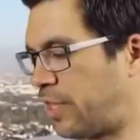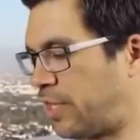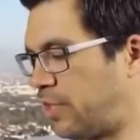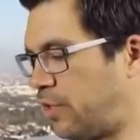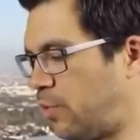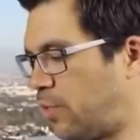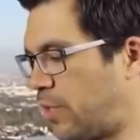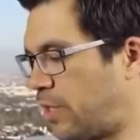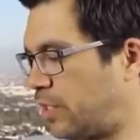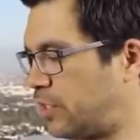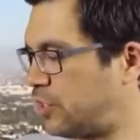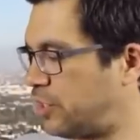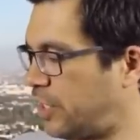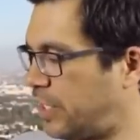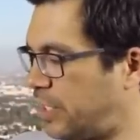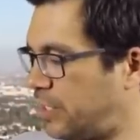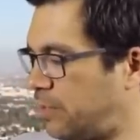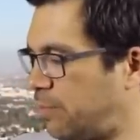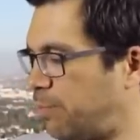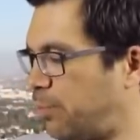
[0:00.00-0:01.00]
thing you want to
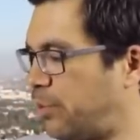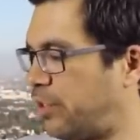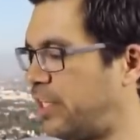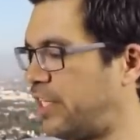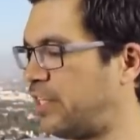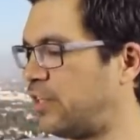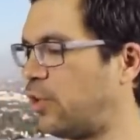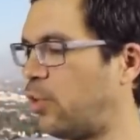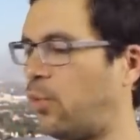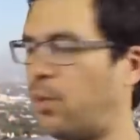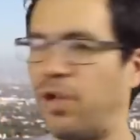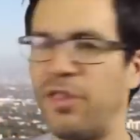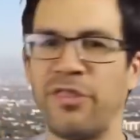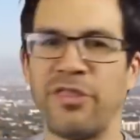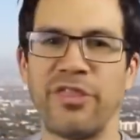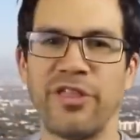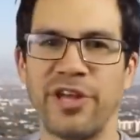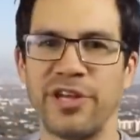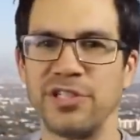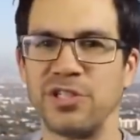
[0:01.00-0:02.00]
change? Putting the
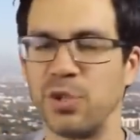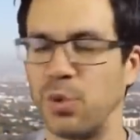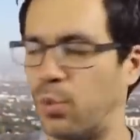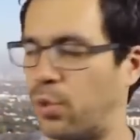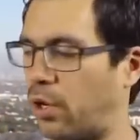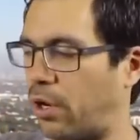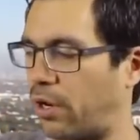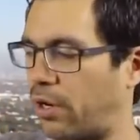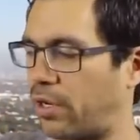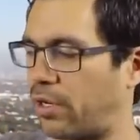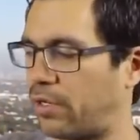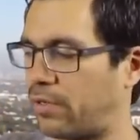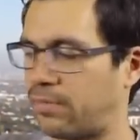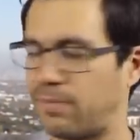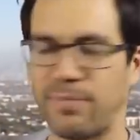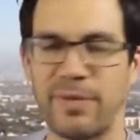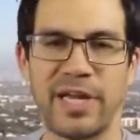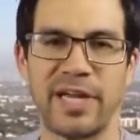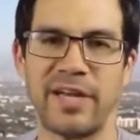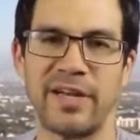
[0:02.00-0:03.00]
one thing to work.
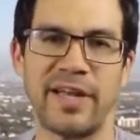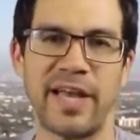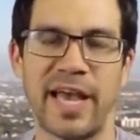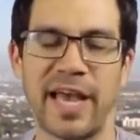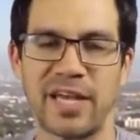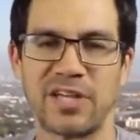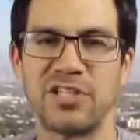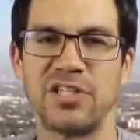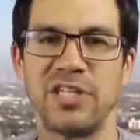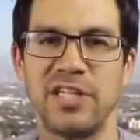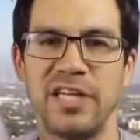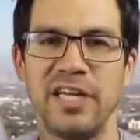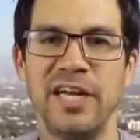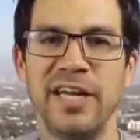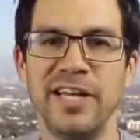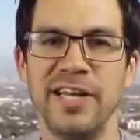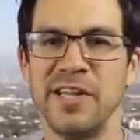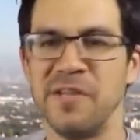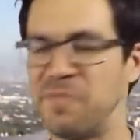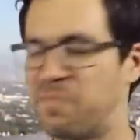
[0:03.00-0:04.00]
Man,
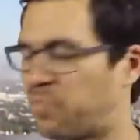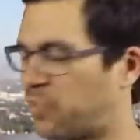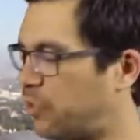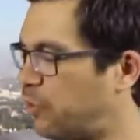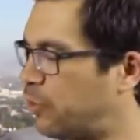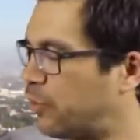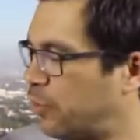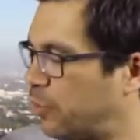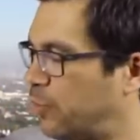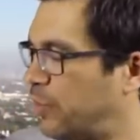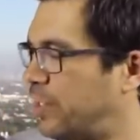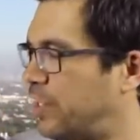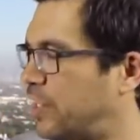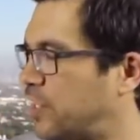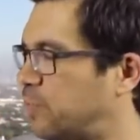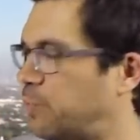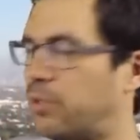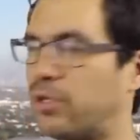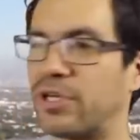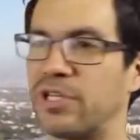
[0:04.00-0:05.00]
actually, you could read
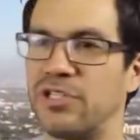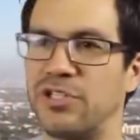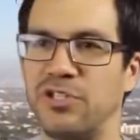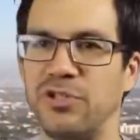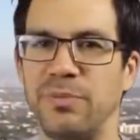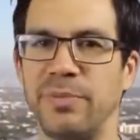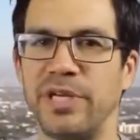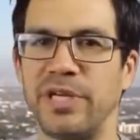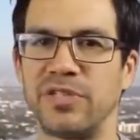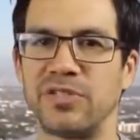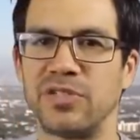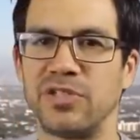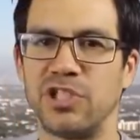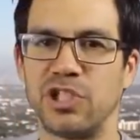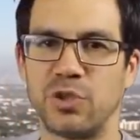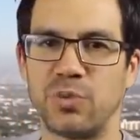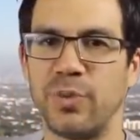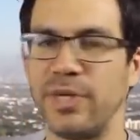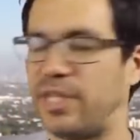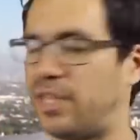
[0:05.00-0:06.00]
this book in 2 minutes.
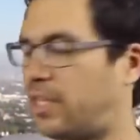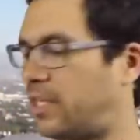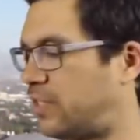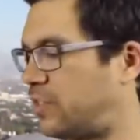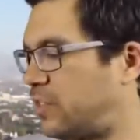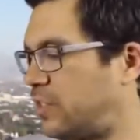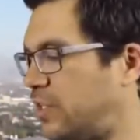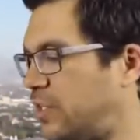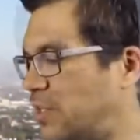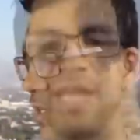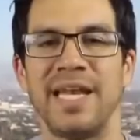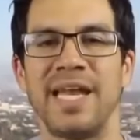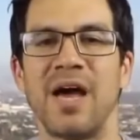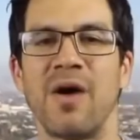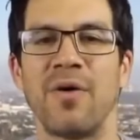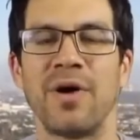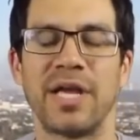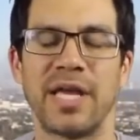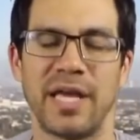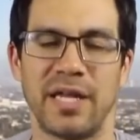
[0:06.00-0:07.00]
Just read this.
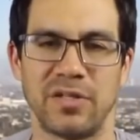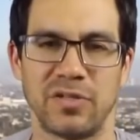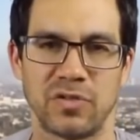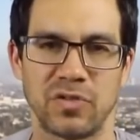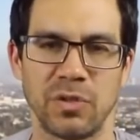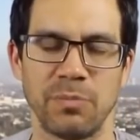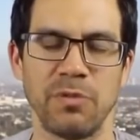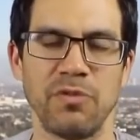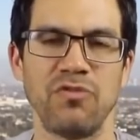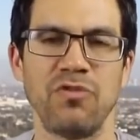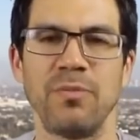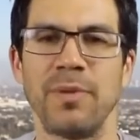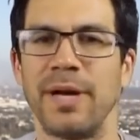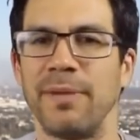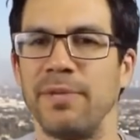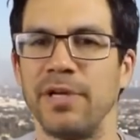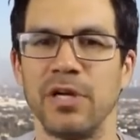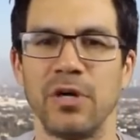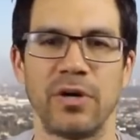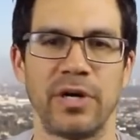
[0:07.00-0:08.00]
Now again, some of you
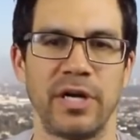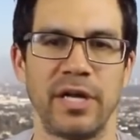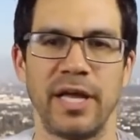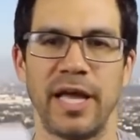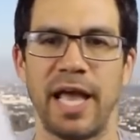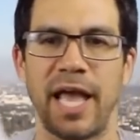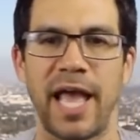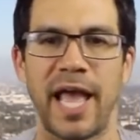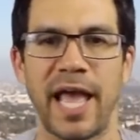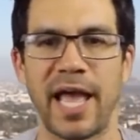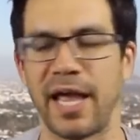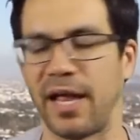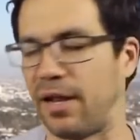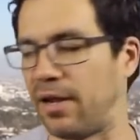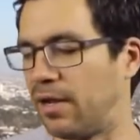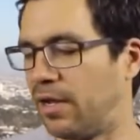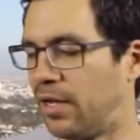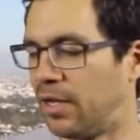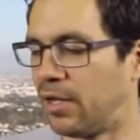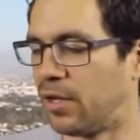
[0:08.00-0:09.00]
might be going,
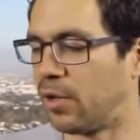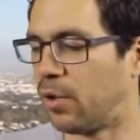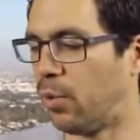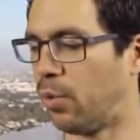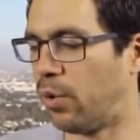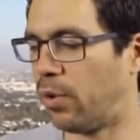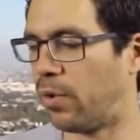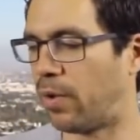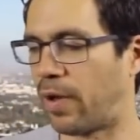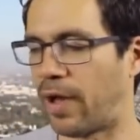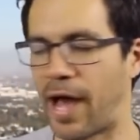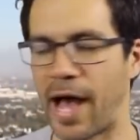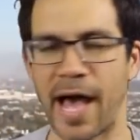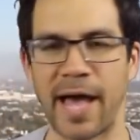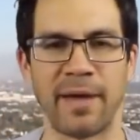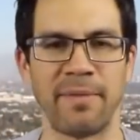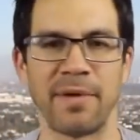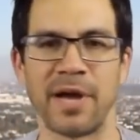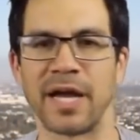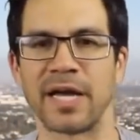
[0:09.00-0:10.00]
hey, well,
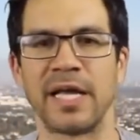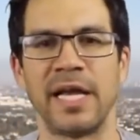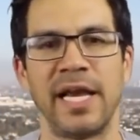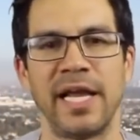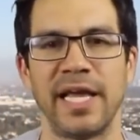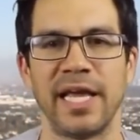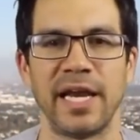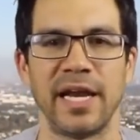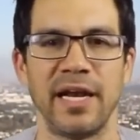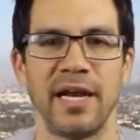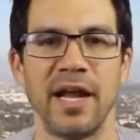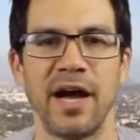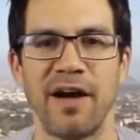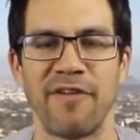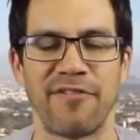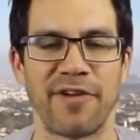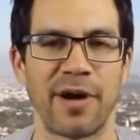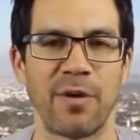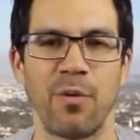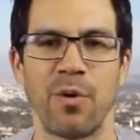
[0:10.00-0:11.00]
I'm not going to get
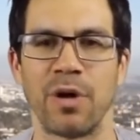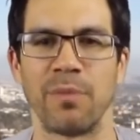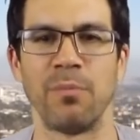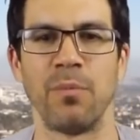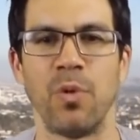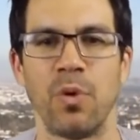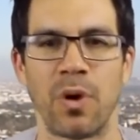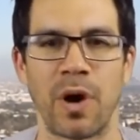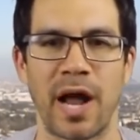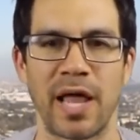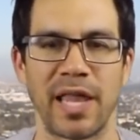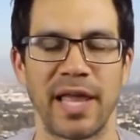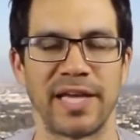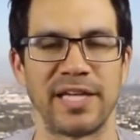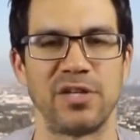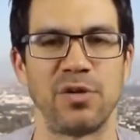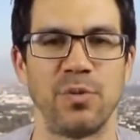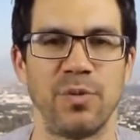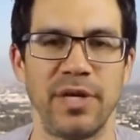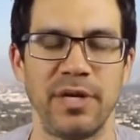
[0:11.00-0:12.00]
enough. I want more. I
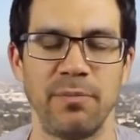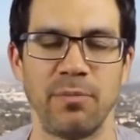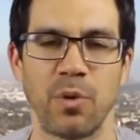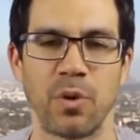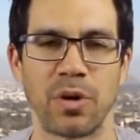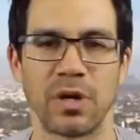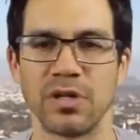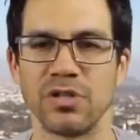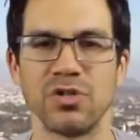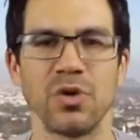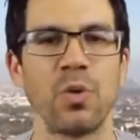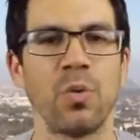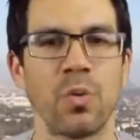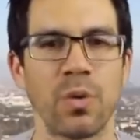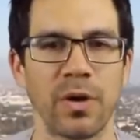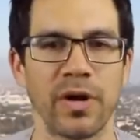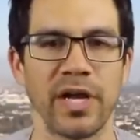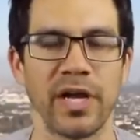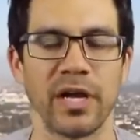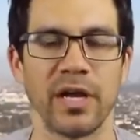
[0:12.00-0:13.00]
like to read more. Don't
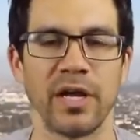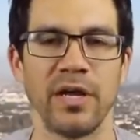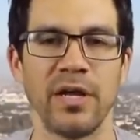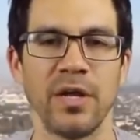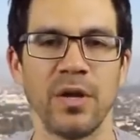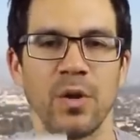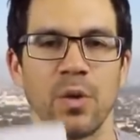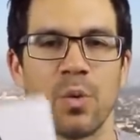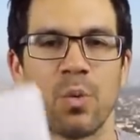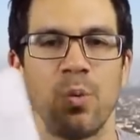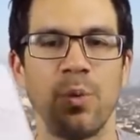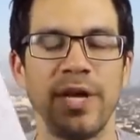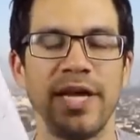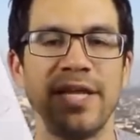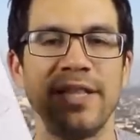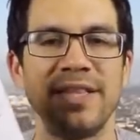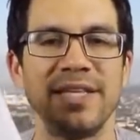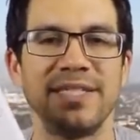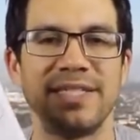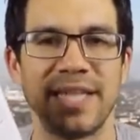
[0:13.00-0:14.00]
worry.
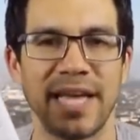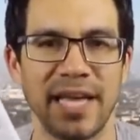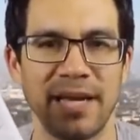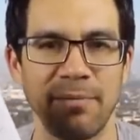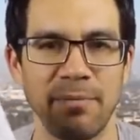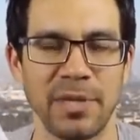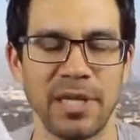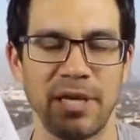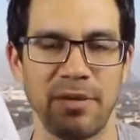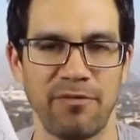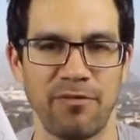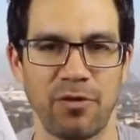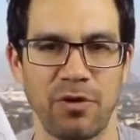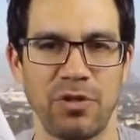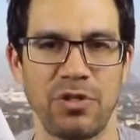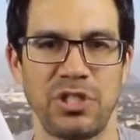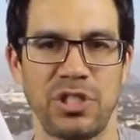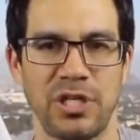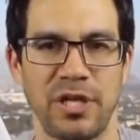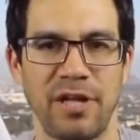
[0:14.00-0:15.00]
Read the 10-minute
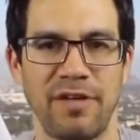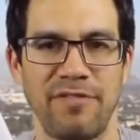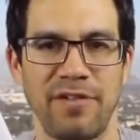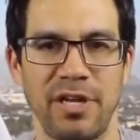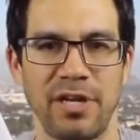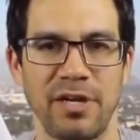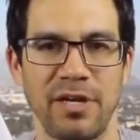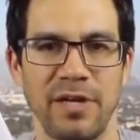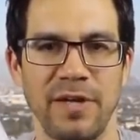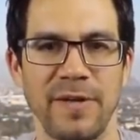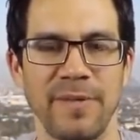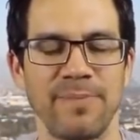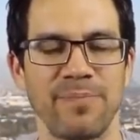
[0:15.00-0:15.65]
version of it,